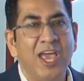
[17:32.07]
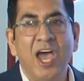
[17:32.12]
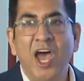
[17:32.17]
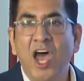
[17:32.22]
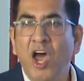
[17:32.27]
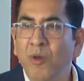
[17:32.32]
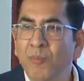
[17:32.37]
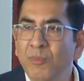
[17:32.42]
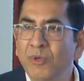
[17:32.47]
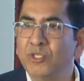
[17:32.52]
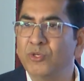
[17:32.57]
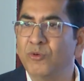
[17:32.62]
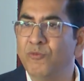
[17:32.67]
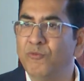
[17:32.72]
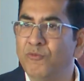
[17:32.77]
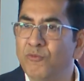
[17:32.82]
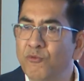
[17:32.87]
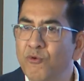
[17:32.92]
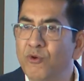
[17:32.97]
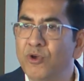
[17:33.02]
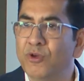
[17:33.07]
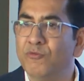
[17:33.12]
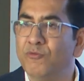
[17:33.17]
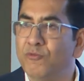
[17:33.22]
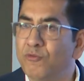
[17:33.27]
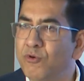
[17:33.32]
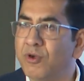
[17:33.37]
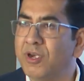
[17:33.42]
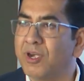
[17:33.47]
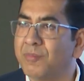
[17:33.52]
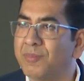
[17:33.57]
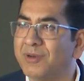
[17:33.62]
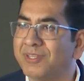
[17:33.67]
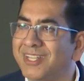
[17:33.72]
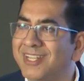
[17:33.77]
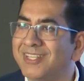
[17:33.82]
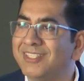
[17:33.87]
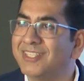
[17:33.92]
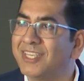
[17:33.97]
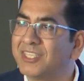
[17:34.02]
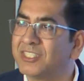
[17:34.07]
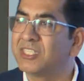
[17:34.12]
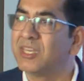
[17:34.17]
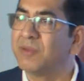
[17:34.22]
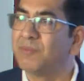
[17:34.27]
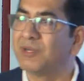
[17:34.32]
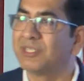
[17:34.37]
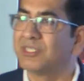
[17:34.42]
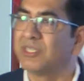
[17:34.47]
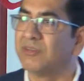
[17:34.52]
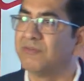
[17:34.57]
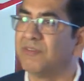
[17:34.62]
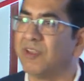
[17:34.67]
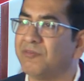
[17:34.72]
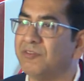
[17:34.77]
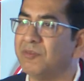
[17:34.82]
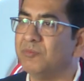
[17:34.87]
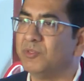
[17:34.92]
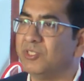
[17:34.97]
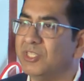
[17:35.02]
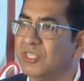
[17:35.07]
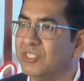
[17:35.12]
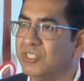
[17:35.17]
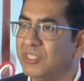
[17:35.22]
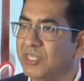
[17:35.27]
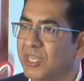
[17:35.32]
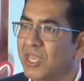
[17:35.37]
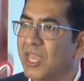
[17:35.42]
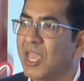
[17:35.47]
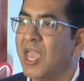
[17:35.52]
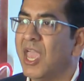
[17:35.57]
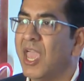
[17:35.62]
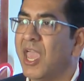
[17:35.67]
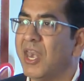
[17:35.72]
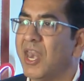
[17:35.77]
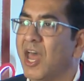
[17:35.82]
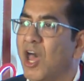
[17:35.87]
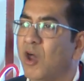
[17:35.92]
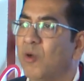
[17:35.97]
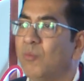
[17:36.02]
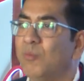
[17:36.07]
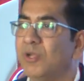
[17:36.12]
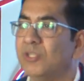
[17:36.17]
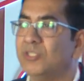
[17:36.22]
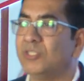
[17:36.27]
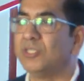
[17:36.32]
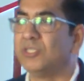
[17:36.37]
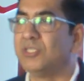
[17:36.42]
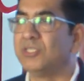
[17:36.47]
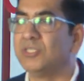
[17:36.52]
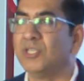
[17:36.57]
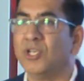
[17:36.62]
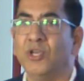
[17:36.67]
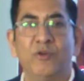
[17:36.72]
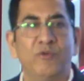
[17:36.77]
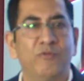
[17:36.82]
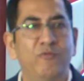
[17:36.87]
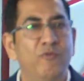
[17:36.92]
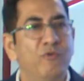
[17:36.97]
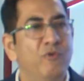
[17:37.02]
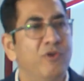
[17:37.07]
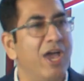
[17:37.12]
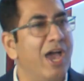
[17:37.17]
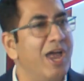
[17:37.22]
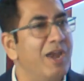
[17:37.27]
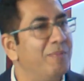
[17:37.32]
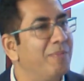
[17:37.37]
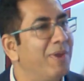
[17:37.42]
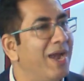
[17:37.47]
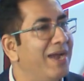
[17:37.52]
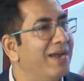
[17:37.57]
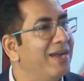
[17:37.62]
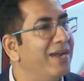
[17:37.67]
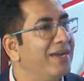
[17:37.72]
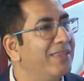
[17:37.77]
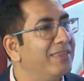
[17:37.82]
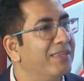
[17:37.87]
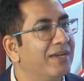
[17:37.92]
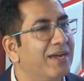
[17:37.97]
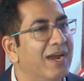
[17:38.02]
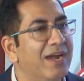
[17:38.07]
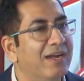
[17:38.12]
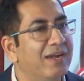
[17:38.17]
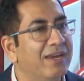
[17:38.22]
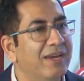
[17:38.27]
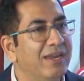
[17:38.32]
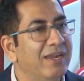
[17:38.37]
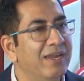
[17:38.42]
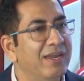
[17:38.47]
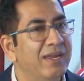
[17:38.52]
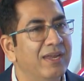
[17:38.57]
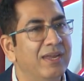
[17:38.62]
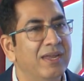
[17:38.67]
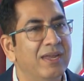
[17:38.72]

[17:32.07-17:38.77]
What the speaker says: How much of food? Food represents 60% of FMCG. And how much is food unbranded in the country?